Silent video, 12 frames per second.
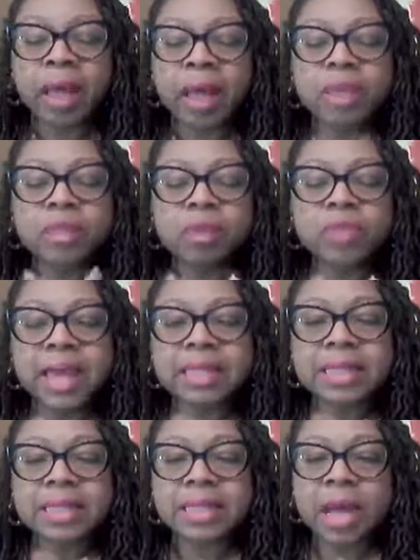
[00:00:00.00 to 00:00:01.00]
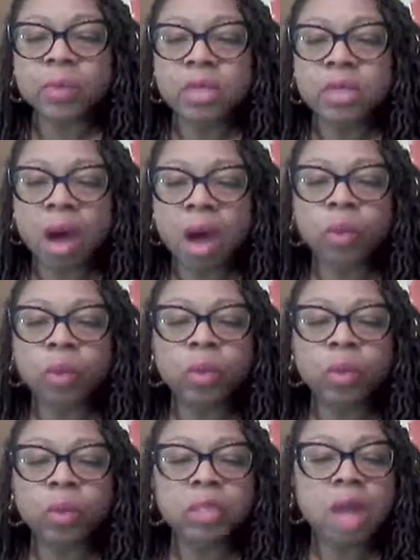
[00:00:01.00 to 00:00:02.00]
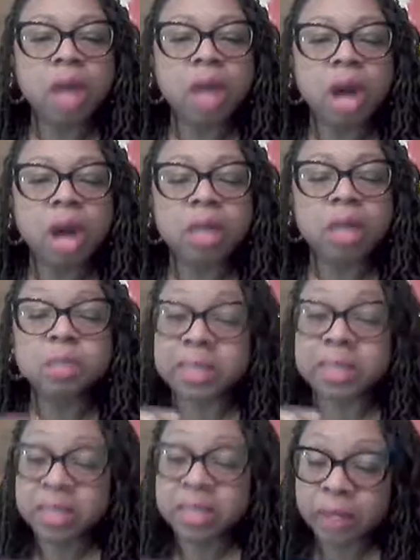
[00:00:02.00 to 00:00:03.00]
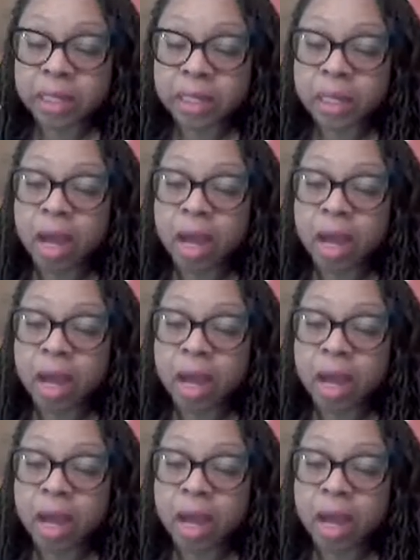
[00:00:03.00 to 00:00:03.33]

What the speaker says: So next time we talk, we're going to talk specifically